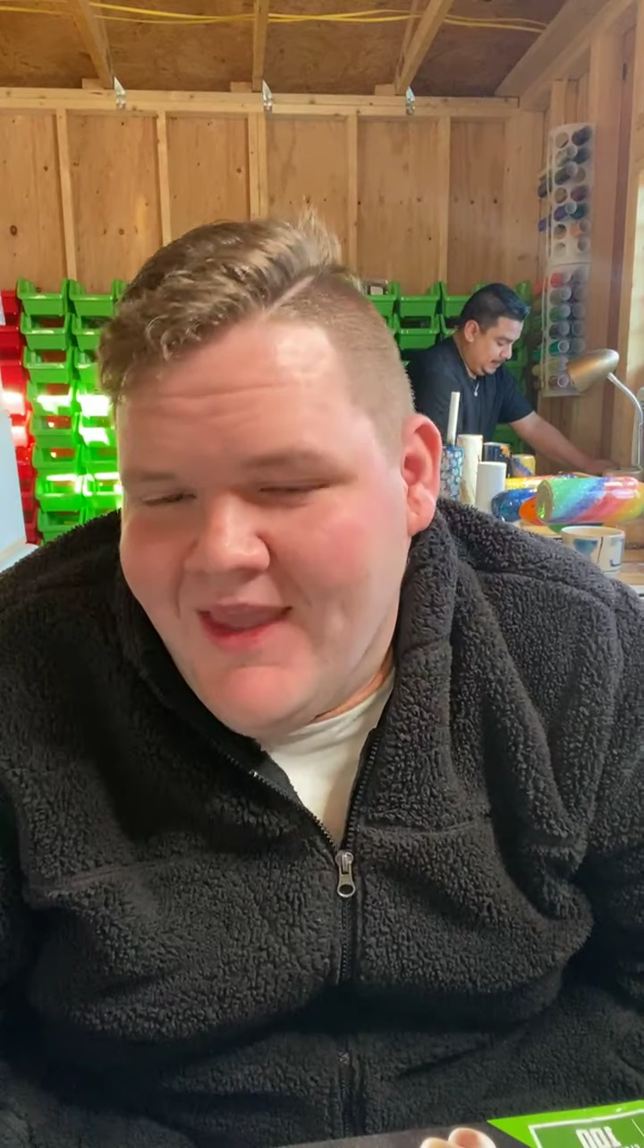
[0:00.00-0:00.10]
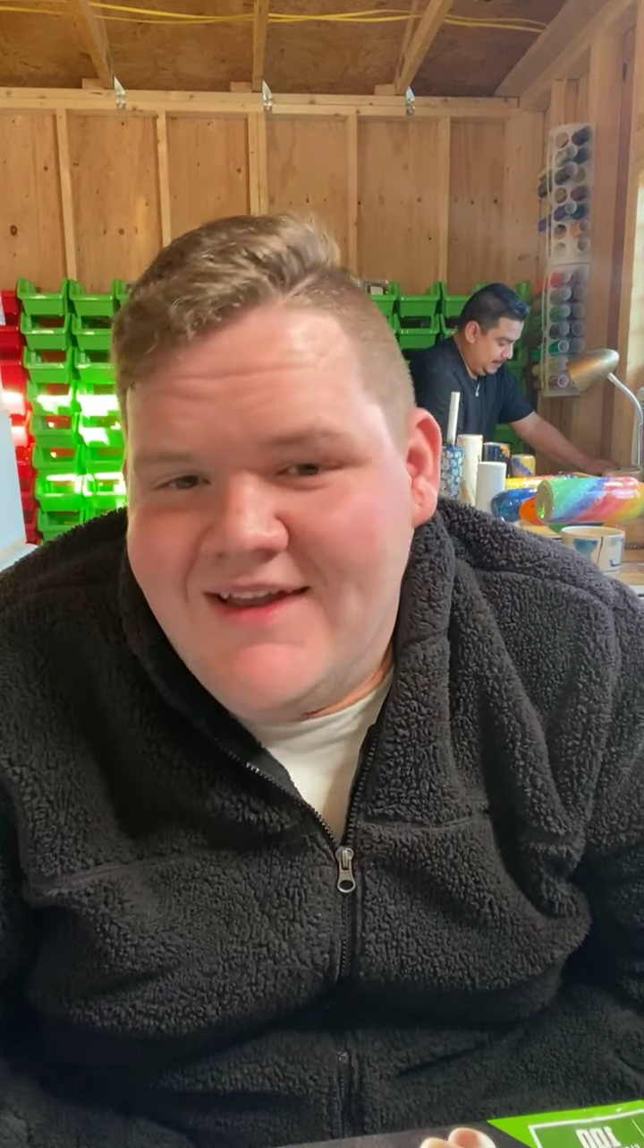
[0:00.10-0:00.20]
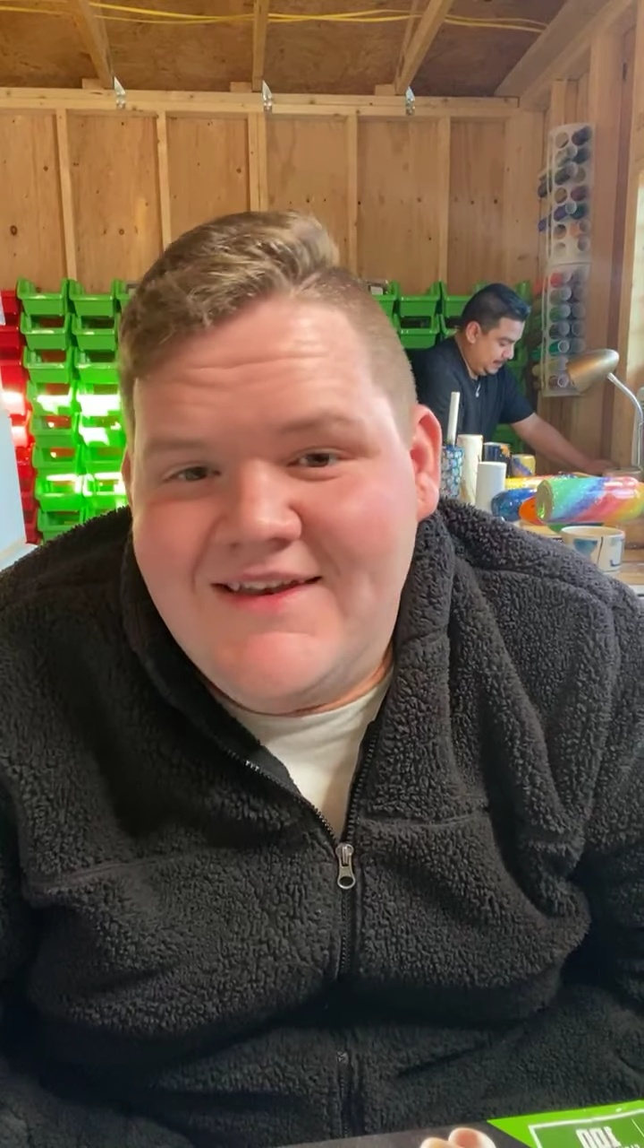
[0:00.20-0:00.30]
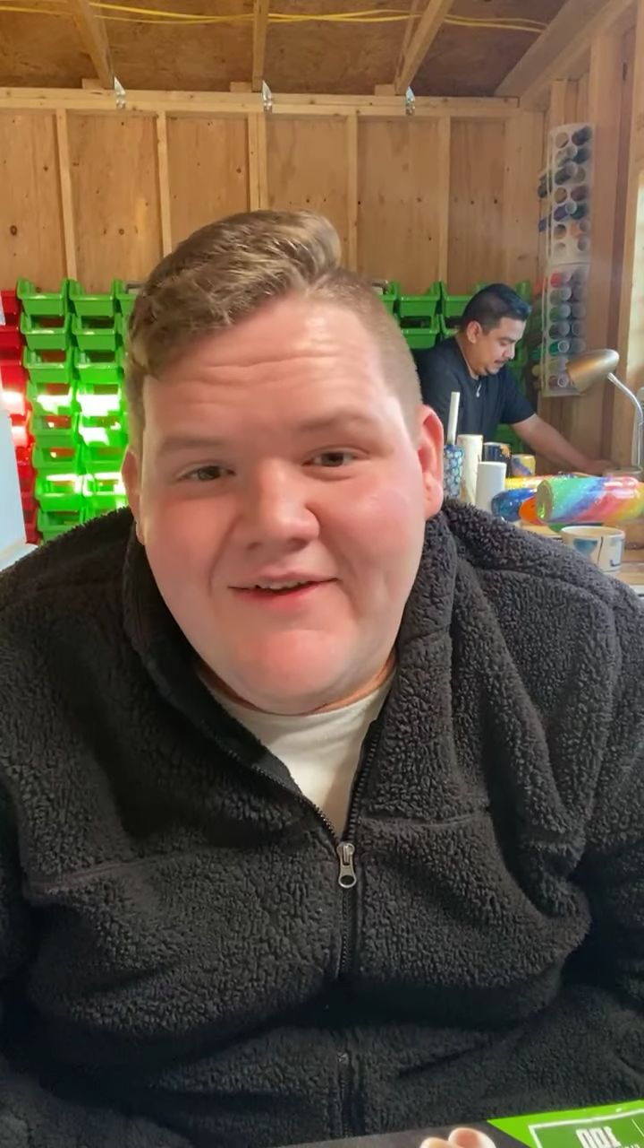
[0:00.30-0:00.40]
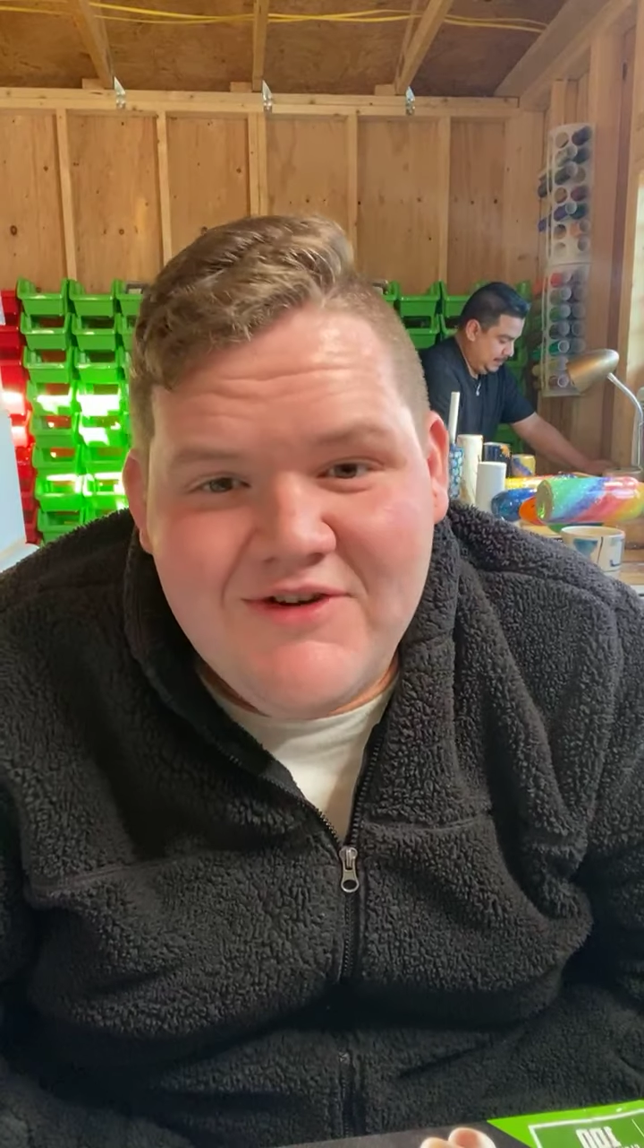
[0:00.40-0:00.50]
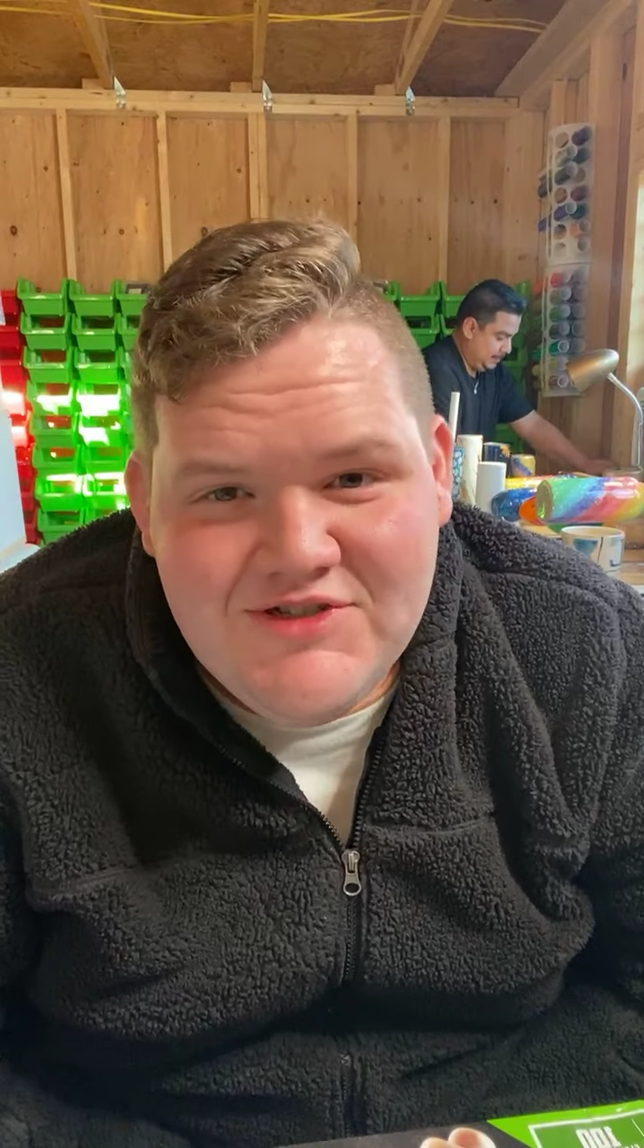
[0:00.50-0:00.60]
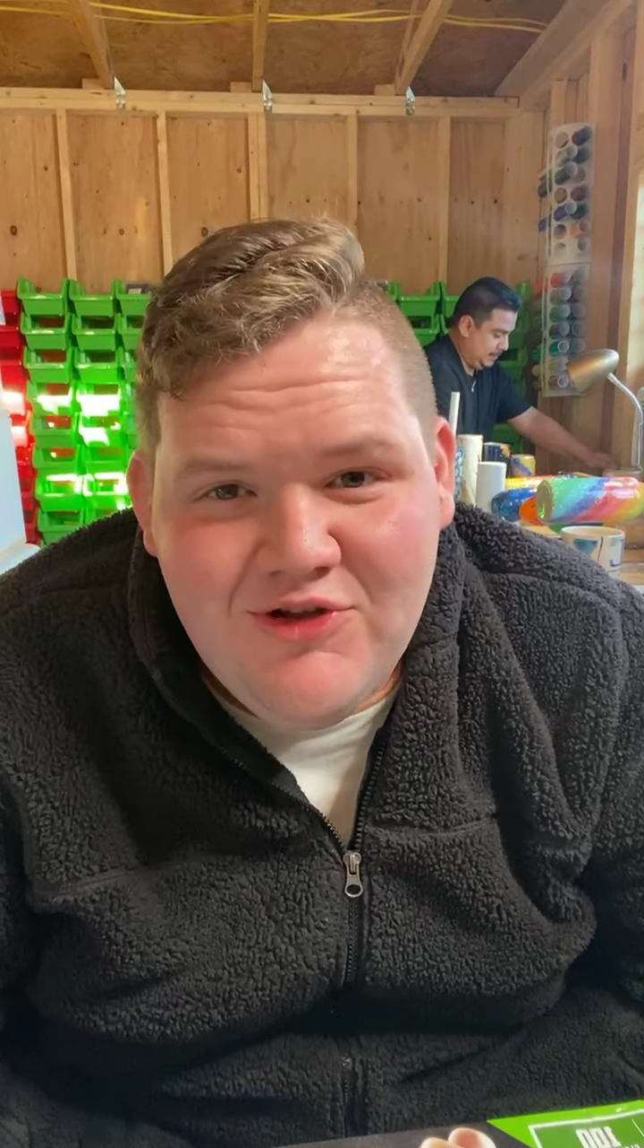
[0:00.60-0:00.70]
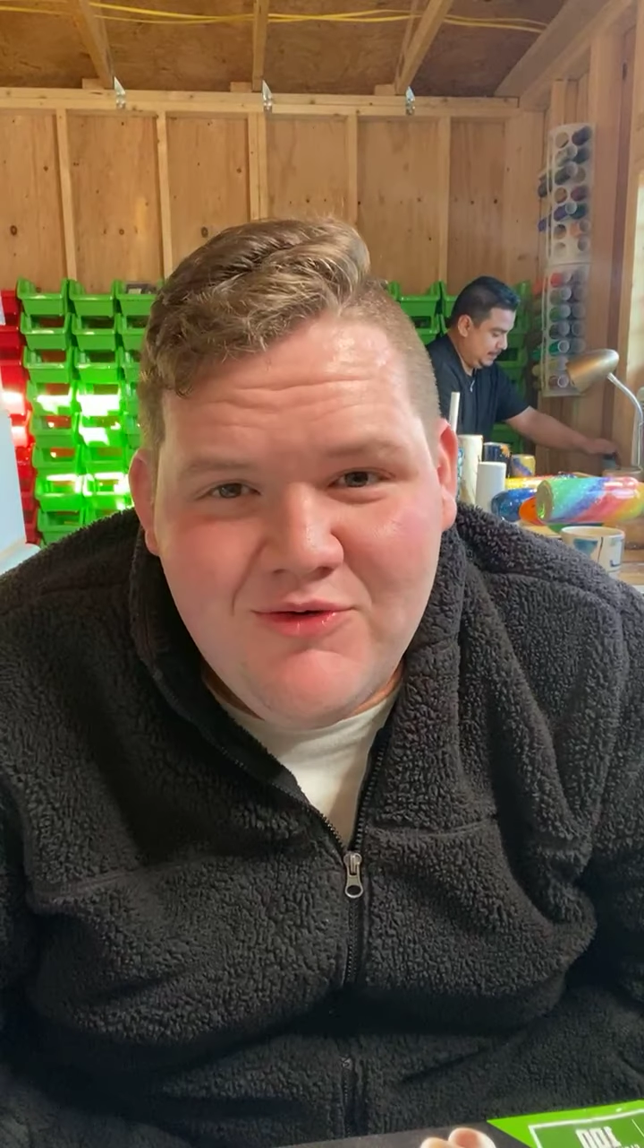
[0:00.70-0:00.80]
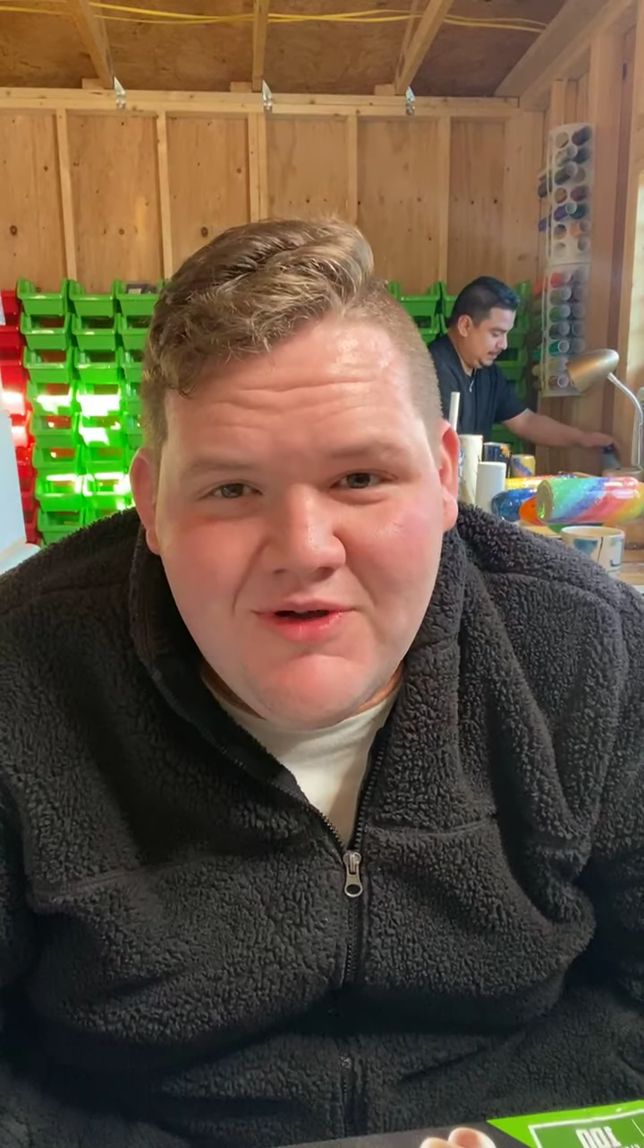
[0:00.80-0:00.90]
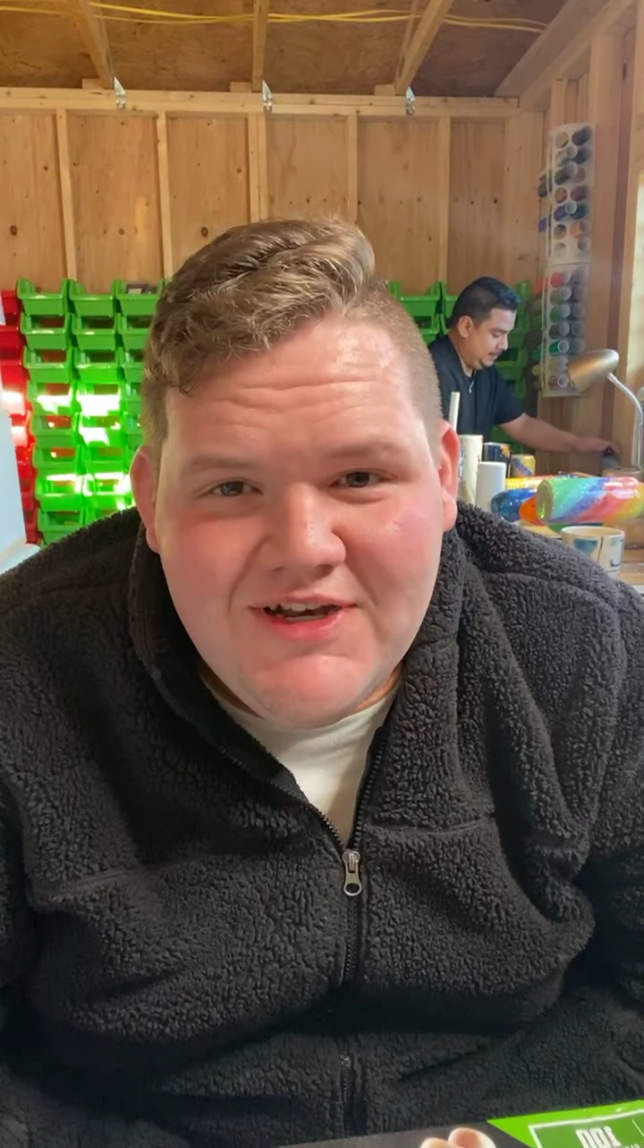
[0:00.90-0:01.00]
Never sold one,